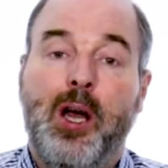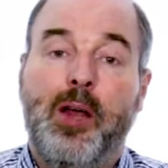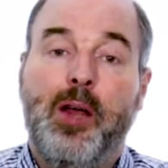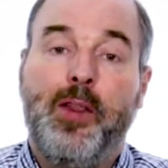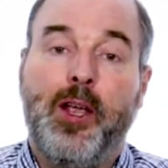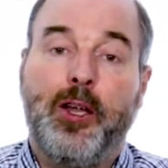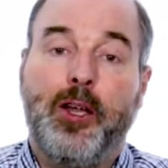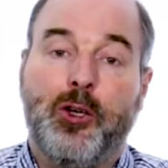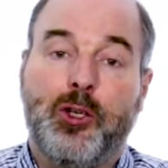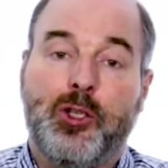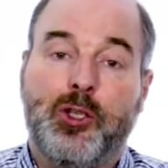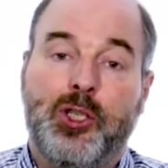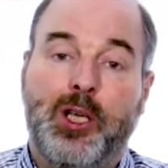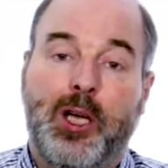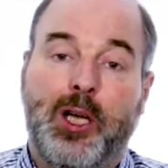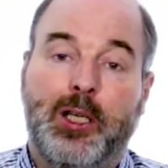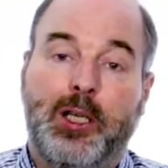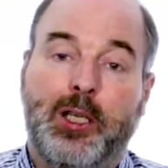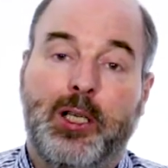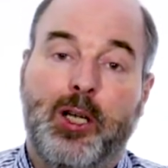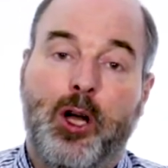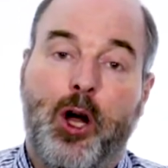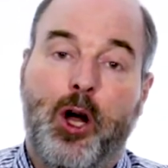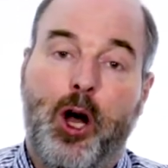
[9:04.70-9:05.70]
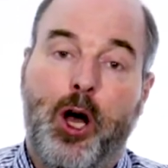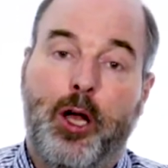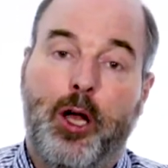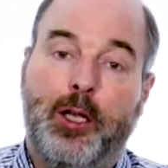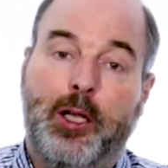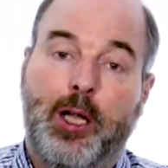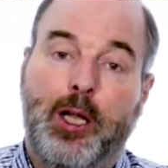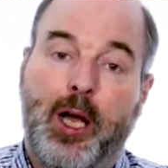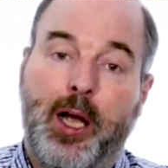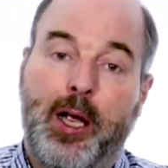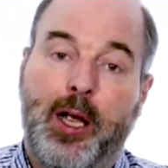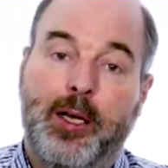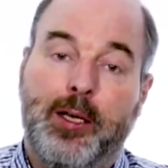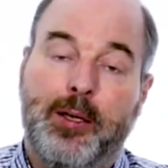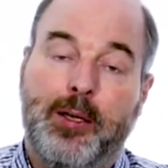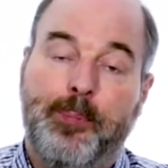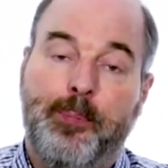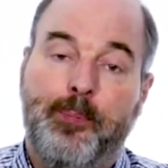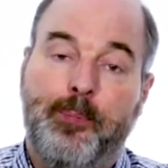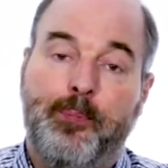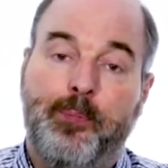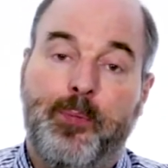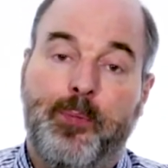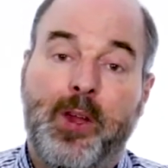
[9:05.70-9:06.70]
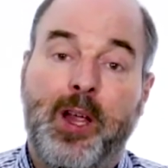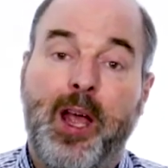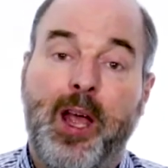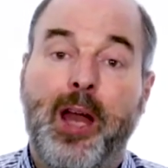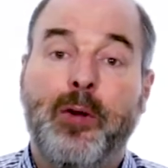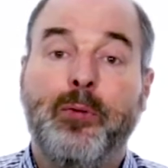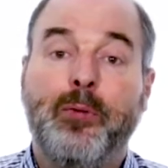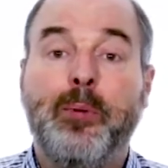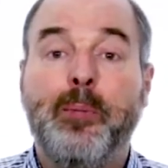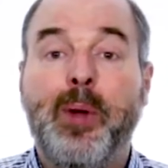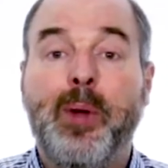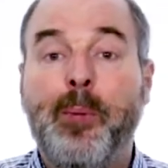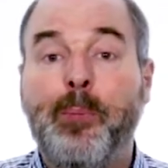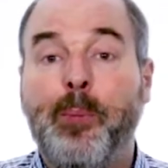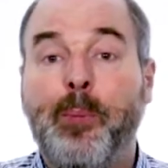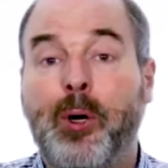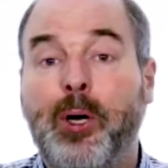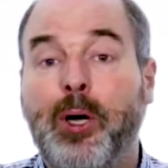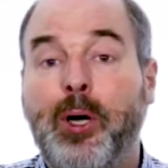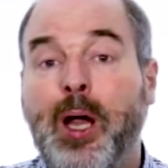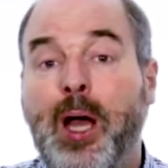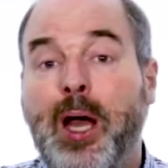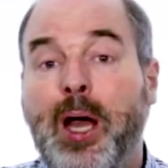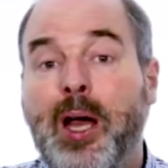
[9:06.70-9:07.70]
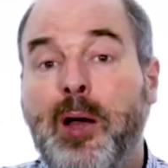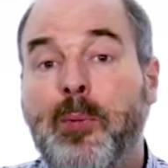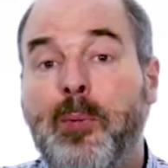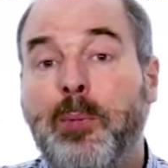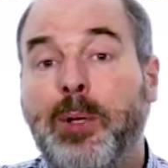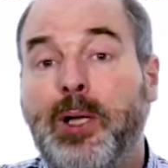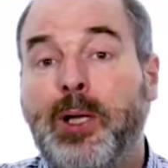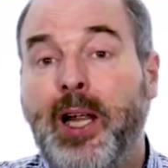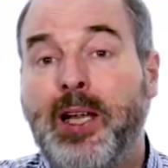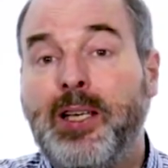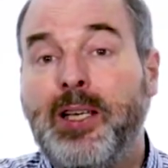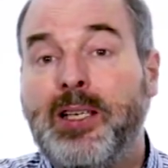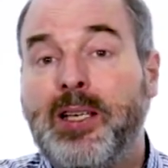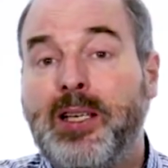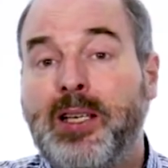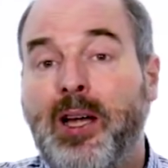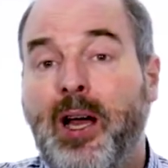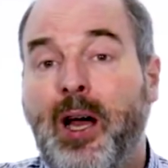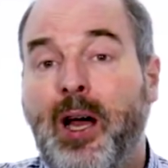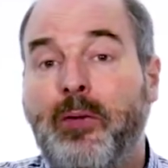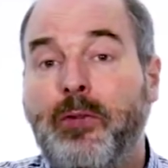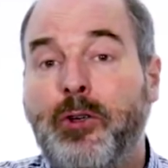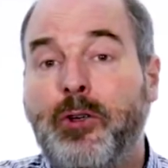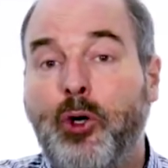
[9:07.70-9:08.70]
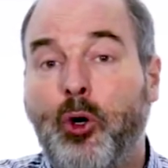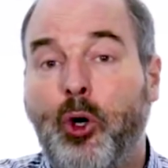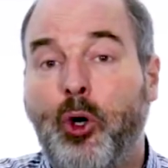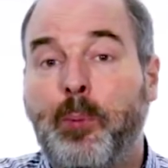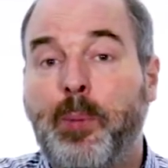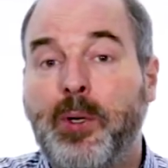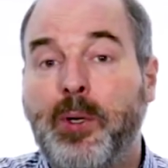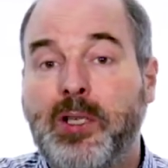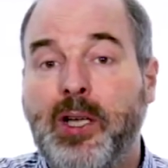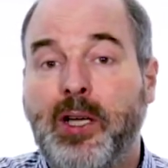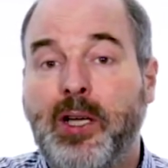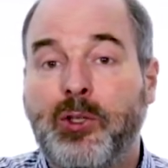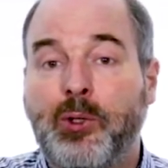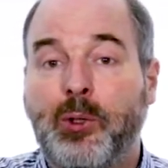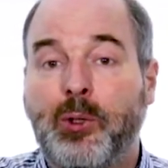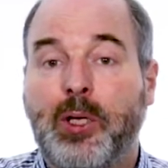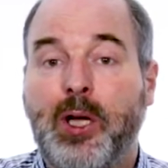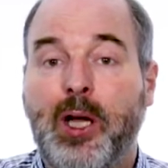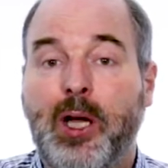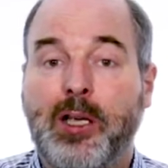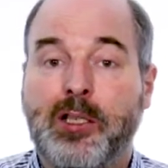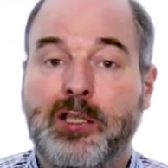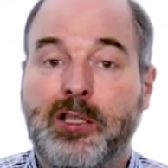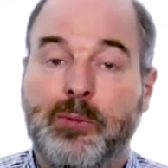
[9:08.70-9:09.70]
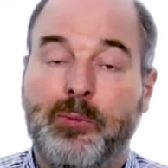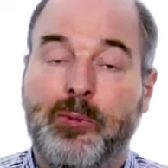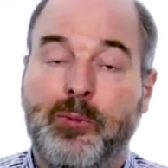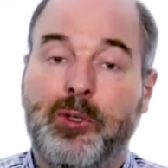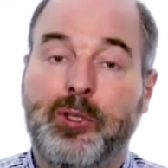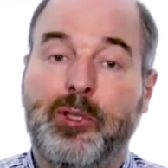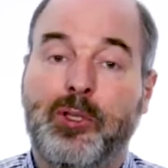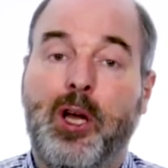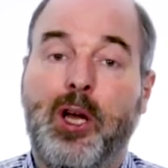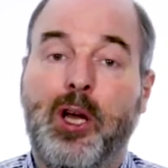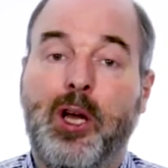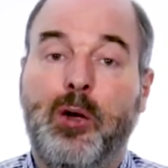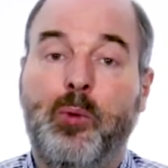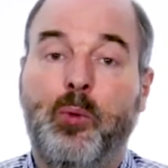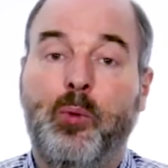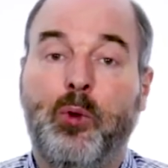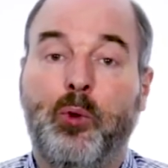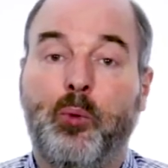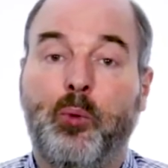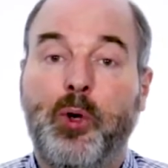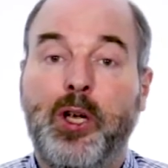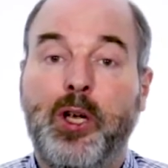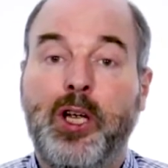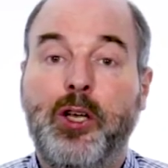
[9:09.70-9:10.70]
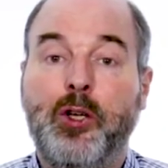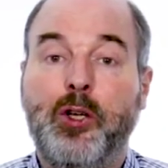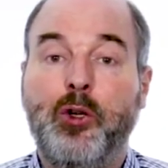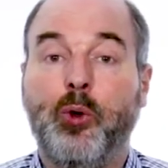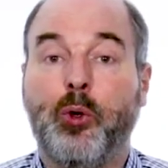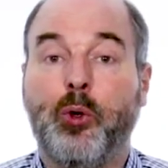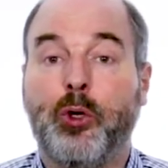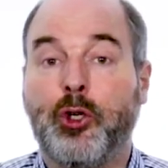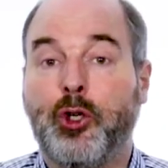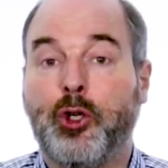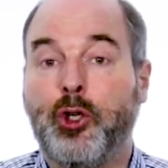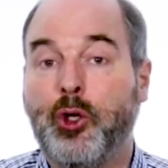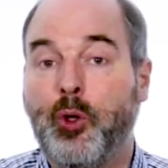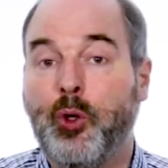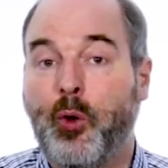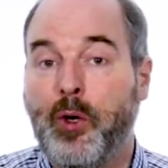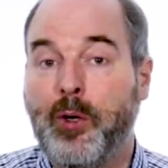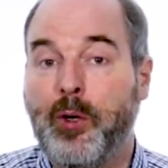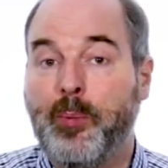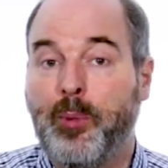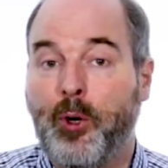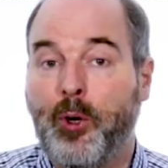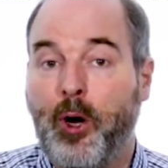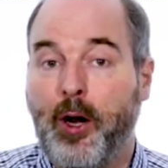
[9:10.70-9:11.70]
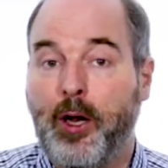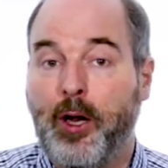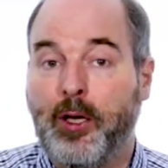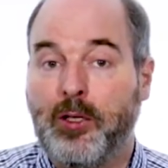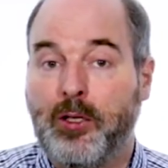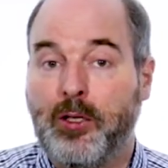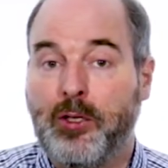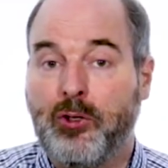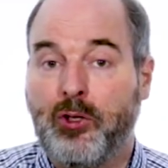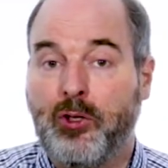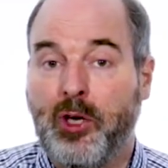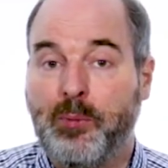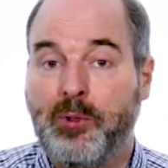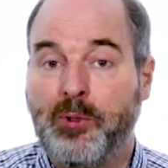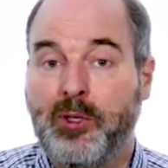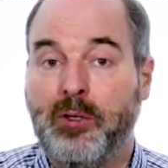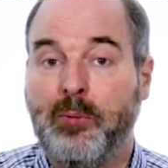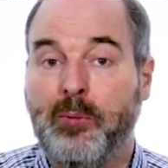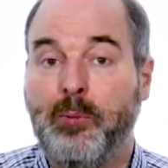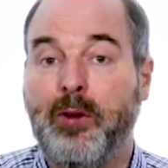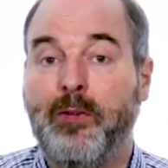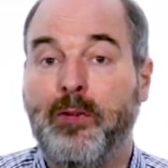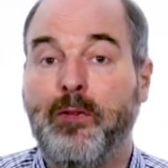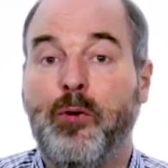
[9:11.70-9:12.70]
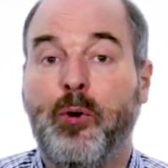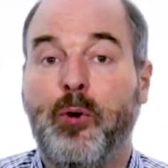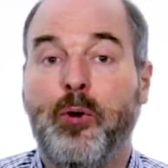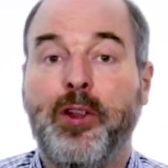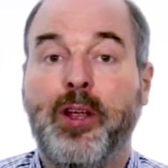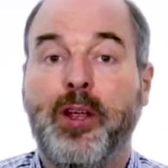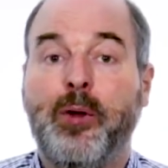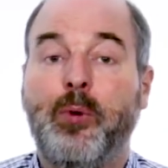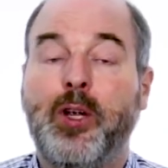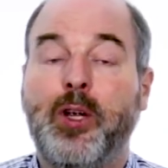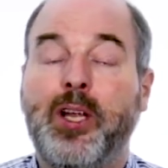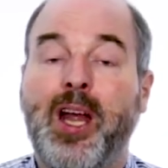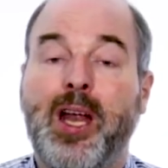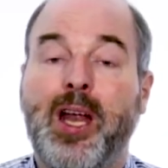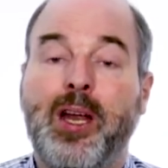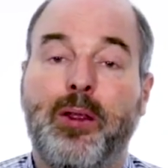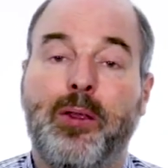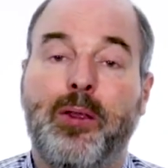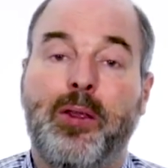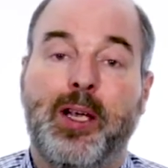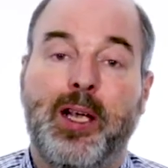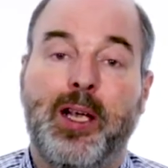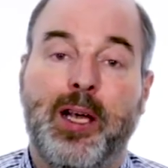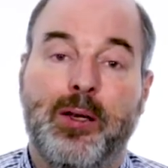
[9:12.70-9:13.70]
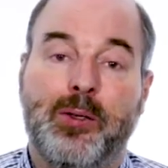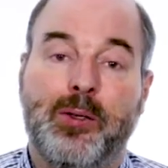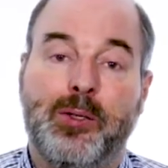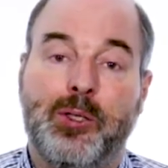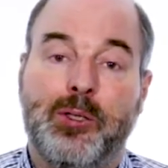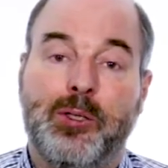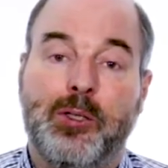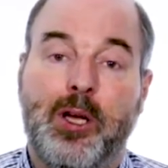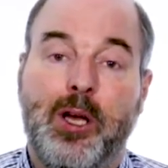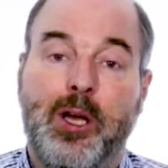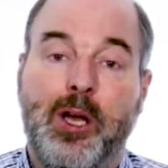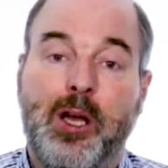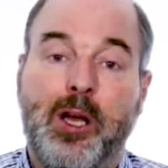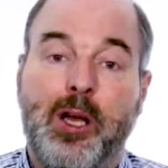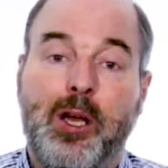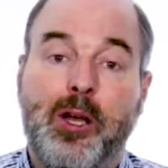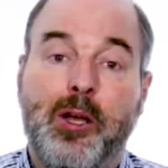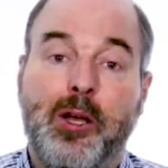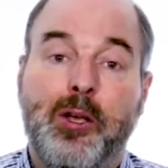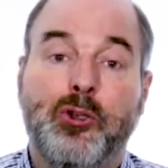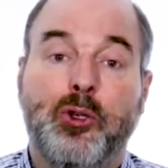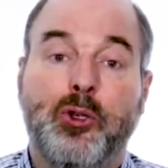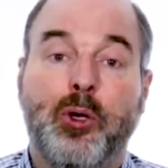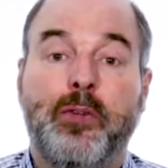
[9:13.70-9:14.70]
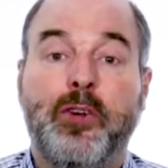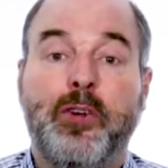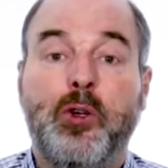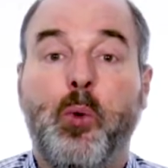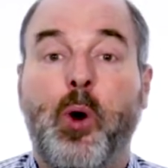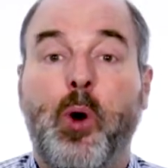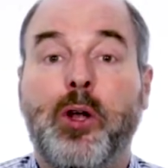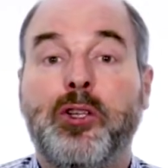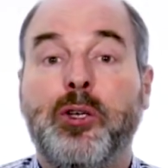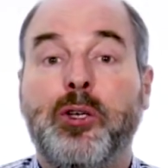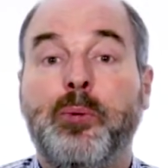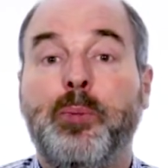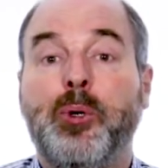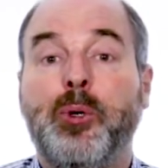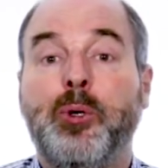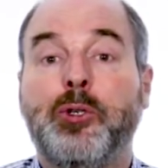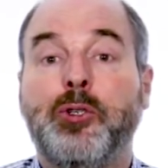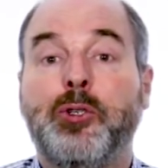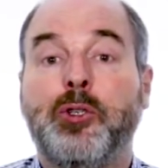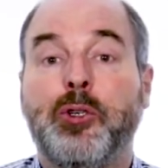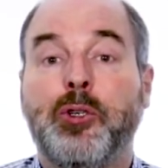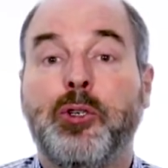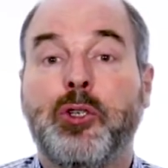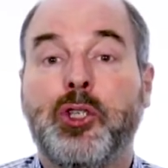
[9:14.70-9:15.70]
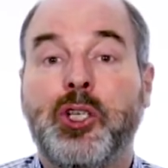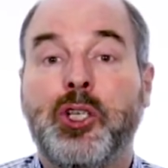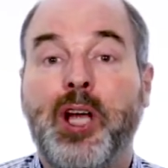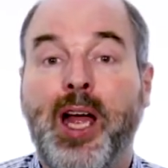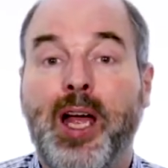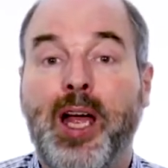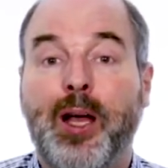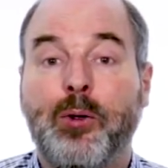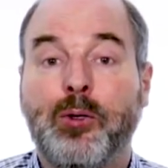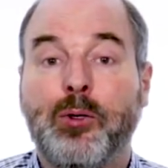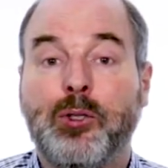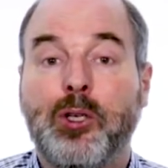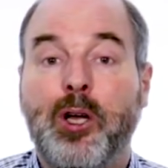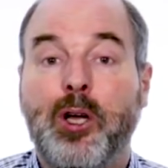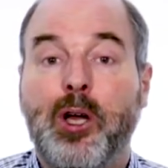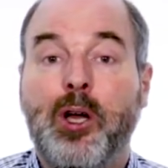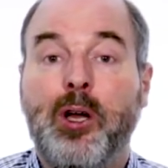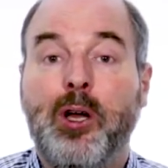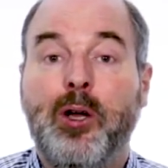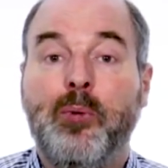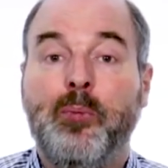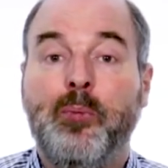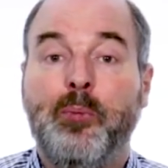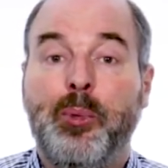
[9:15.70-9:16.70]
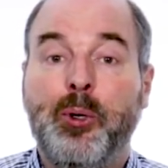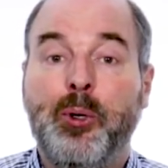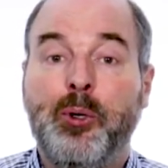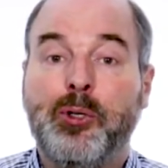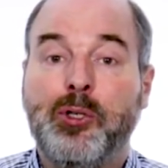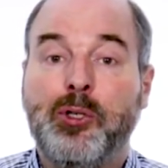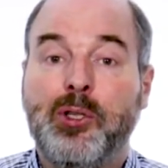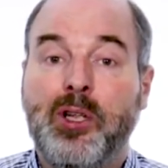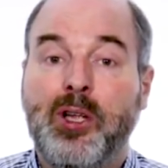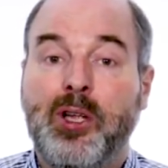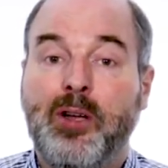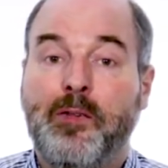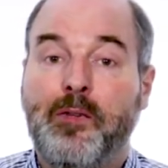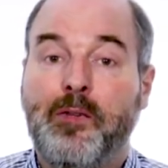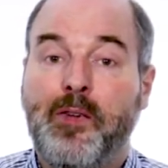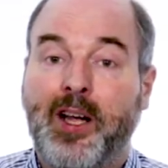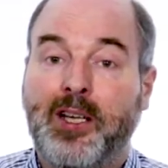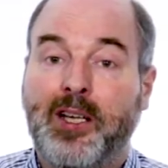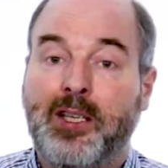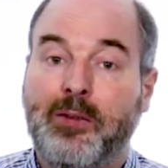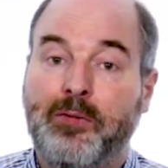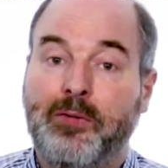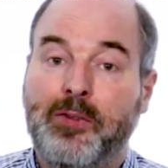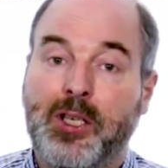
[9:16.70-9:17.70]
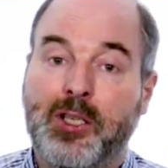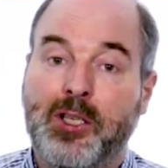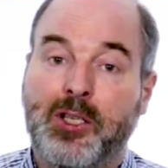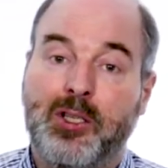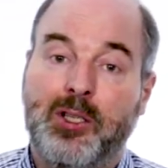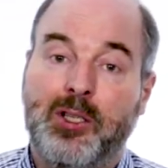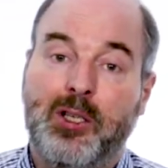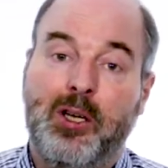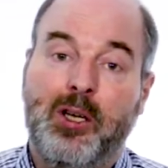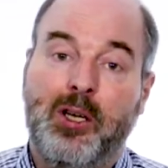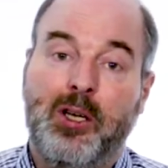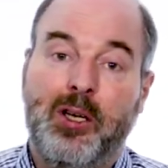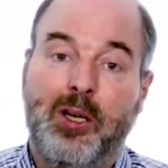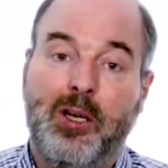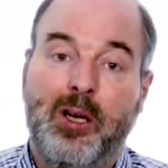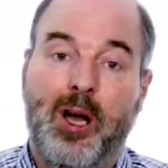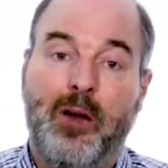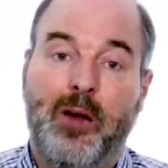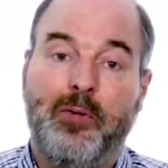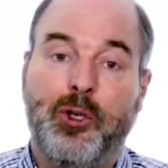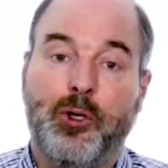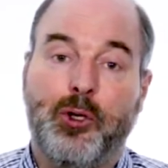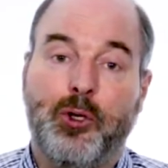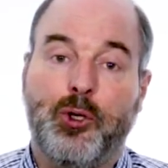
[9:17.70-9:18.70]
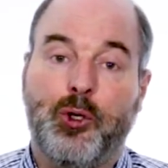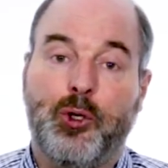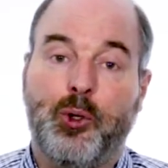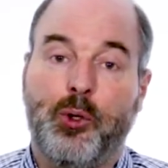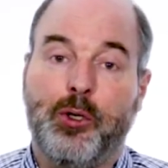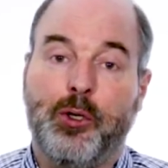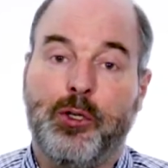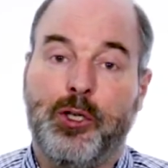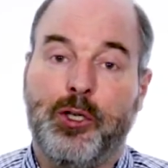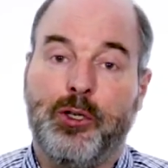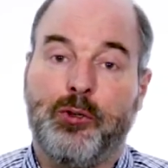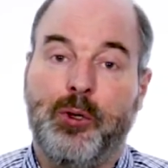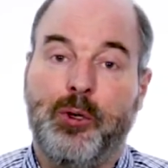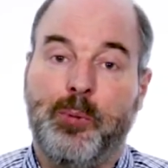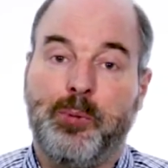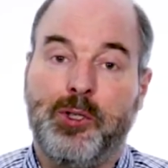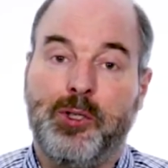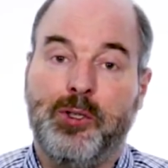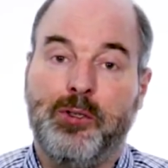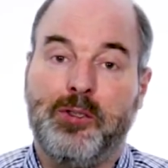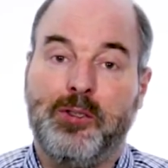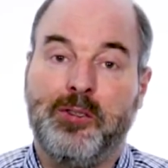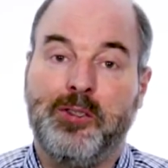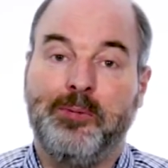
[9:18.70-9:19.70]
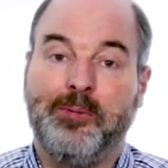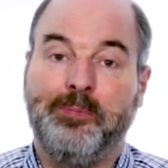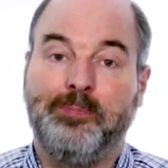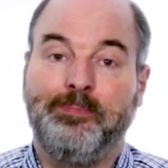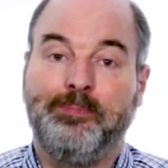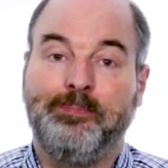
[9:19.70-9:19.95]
that you're selling online. And remember, plenty of your potential customers will read your short product description before they read anything else. So if you want to boost your sales, boost the effectiveness of your short descriptions.